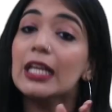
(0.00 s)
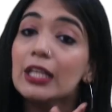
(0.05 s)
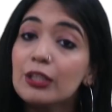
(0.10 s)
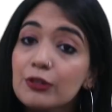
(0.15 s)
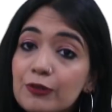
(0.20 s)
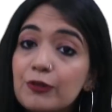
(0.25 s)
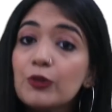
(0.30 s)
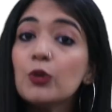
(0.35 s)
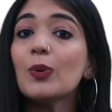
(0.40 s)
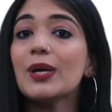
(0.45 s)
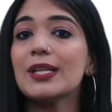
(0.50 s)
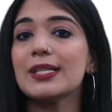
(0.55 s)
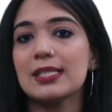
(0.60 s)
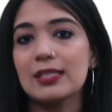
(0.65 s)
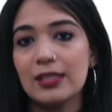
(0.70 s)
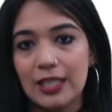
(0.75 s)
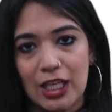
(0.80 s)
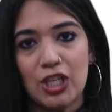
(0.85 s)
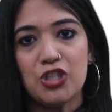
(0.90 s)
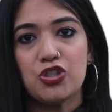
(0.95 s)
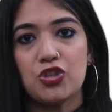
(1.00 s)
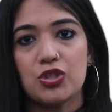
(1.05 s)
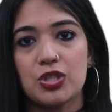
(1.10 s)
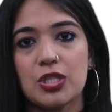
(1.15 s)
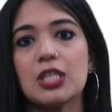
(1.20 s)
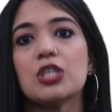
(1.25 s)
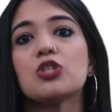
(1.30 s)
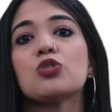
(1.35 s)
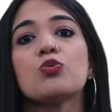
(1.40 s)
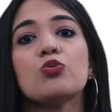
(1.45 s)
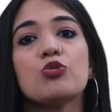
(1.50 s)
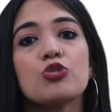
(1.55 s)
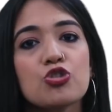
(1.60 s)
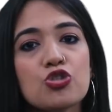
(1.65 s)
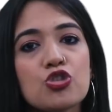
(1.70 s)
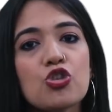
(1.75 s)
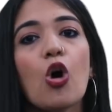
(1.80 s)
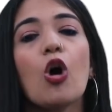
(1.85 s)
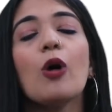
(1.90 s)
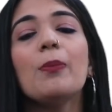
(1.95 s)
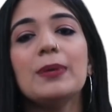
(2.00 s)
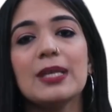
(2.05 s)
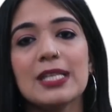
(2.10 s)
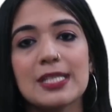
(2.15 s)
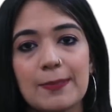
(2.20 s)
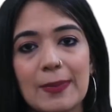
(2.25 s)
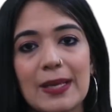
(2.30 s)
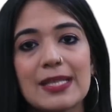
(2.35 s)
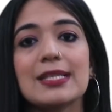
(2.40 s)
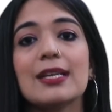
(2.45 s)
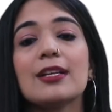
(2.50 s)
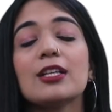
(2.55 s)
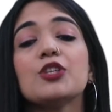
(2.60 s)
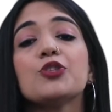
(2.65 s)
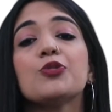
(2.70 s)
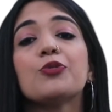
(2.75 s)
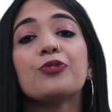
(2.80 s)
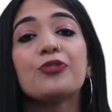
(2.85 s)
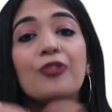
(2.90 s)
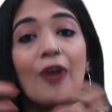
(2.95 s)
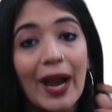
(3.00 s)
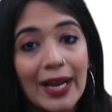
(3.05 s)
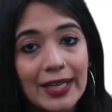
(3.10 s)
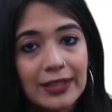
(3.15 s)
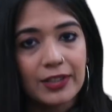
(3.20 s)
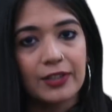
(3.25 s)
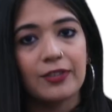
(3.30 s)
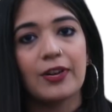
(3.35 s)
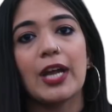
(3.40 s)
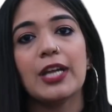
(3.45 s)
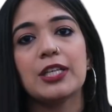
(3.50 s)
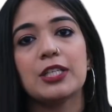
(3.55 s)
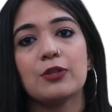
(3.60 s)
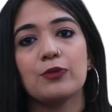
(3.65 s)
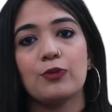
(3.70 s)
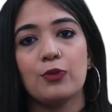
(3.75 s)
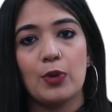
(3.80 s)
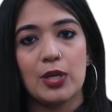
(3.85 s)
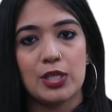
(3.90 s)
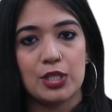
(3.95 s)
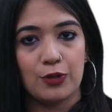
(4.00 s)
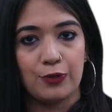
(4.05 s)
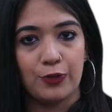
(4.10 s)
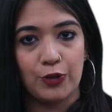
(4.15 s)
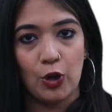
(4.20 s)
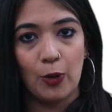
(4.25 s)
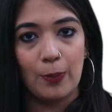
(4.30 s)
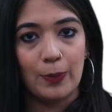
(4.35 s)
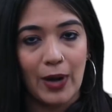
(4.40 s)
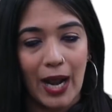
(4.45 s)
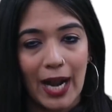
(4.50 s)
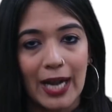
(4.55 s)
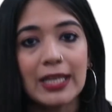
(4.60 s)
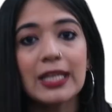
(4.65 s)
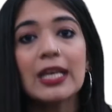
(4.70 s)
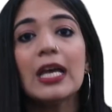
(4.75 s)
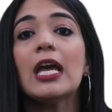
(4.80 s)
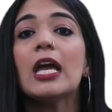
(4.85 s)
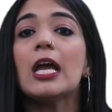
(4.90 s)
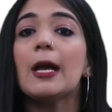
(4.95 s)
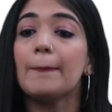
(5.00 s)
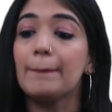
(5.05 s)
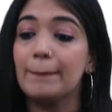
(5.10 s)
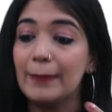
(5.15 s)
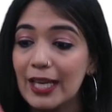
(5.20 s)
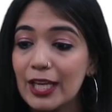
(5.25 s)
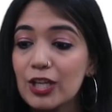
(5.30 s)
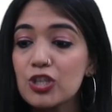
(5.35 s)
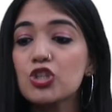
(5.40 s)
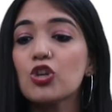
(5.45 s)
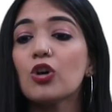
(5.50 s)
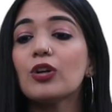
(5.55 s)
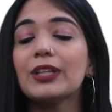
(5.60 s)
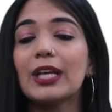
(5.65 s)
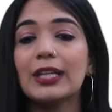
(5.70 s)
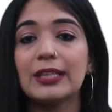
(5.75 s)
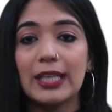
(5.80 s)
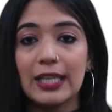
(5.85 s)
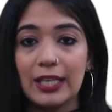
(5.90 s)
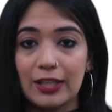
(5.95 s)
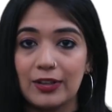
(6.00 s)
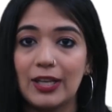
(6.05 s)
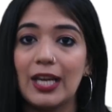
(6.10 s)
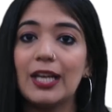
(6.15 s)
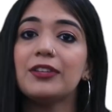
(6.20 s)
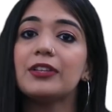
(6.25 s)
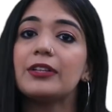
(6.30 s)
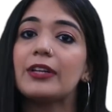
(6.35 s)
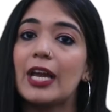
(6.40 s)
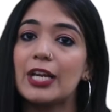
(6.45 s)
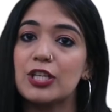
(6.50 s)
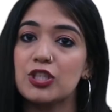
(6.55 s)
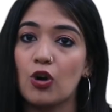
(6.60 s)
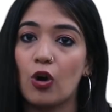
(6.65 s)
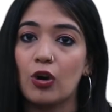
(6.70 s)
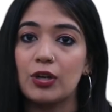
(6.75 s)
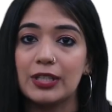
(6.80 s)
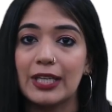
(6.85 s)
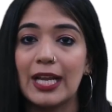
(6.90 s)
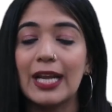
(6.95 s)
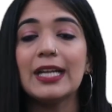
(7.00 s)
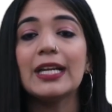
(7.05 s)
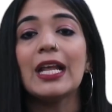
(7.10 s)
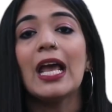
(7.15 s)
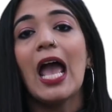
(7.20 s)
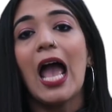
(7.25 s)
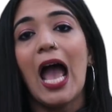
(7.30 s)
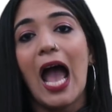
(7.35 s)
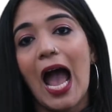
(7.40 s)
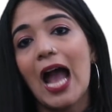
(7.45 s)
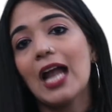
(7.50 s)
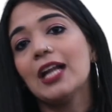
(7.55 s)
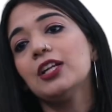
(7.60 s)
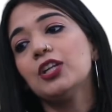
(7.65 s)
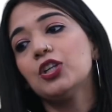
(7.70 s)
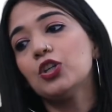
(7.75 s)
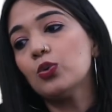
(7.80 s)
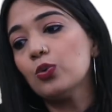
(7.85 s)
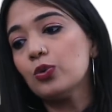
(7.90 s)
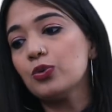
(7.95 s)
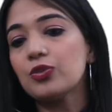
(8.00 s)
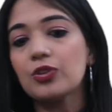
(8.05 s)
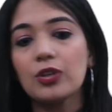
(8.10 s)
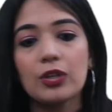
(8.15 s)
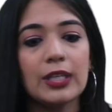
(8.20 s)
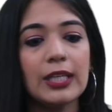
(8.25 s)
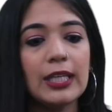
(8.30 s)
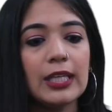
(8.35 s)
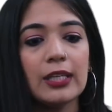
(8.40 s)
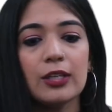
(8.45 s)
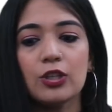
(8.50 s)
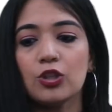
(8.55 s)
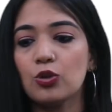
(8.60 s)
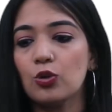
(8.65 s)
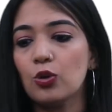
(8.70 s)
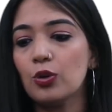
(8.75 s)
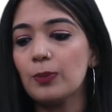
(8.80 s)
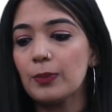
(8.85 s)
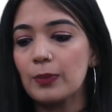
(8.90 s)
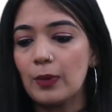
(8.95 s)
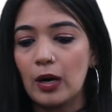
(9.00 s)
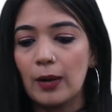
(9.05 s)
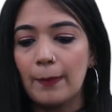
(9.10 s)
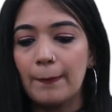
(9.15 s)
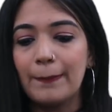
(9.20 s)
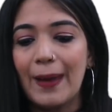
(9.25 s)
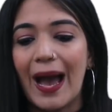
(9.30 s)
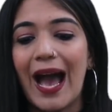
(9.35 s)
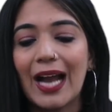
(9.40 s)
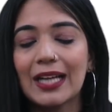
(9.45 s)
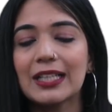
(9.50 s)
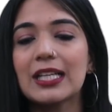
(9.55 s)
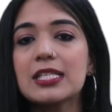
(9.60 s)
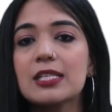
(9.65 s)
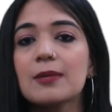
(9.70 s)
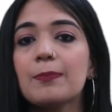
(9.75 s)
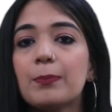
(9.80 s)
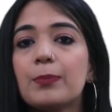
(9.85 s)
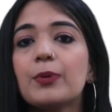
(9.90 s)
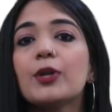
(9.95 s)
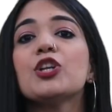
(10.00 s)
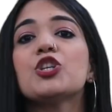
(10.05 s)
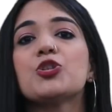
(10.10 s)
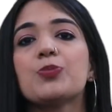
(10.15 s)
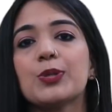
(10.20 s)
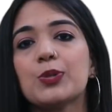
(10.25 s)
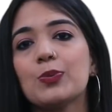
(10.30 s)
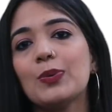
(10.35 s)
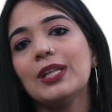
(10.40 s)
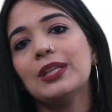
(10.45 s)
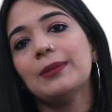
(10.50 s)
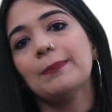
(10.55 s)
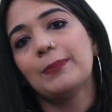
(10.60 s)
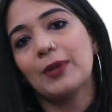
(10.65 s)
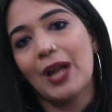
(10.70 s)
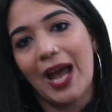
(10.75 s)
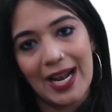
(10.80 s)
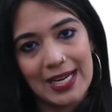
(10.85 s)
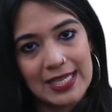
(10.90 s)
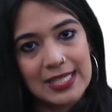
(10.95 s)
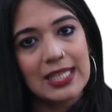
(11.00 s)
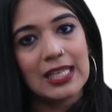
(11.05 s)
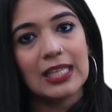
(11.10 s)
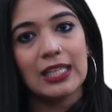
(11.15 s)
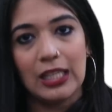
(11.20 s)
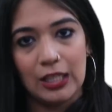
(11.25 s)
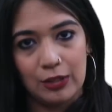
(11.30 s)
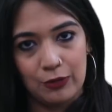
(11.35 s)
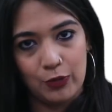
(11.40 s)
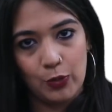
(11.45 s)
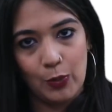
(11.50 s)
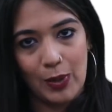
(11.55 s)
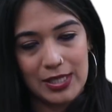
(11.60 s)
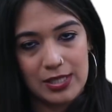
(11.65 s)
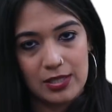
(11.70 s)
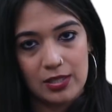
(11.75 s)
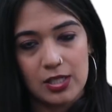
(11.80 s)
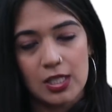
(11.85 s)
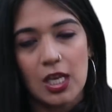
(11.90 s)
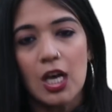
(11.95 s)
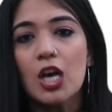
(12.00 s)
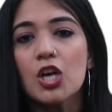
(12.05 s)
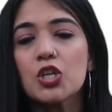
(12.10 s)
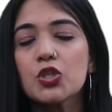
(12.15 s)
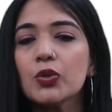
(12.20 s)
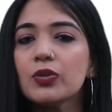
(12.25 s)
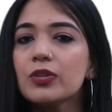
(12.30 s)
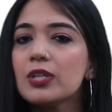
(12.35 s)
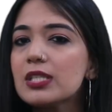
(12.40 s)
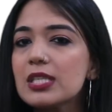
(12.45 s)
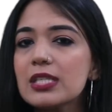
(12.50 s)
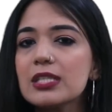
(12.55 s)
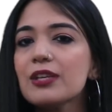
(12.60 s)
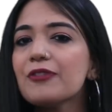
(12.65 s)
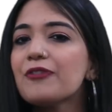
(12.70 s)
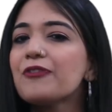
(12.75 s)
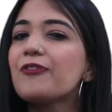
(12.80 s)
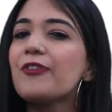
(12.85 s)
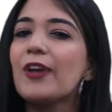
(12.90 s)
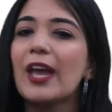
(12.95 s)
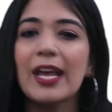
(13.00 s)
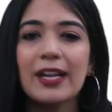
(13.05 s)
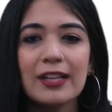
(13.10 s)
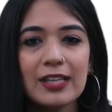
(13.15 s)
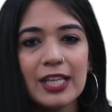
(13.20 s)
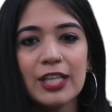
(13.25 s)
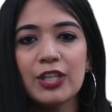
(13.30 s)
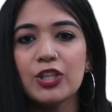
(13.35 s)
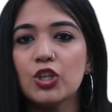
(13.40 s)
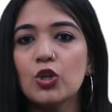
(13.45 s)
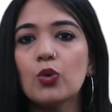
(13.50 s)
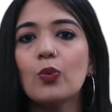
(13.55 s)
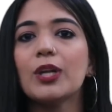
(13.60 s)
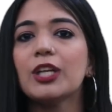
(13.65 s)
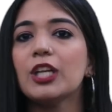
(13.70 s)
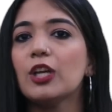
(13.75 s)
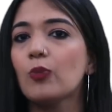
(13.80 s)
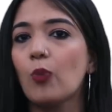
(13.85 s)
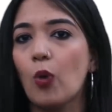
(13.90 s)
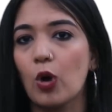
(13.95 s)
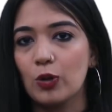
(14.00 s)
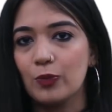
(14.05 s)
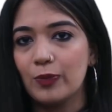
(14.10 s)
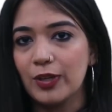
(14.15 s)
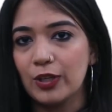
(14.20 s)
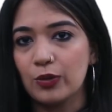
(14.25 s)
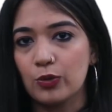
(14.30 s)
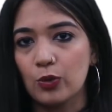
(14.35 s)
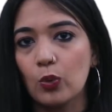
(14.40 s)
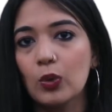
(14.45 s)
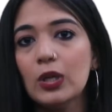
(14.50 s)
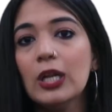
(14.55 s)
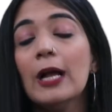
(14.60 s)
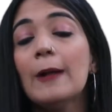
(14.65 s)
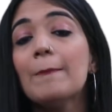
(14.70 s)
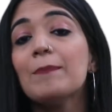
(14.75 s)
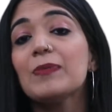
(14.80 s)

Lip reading: influencer agencies whose job is basically to find the right influencer for your brand, make sure that they create the right content, and to really, act as a bridge between brands and influencers. So this is a fairly new and evolving role.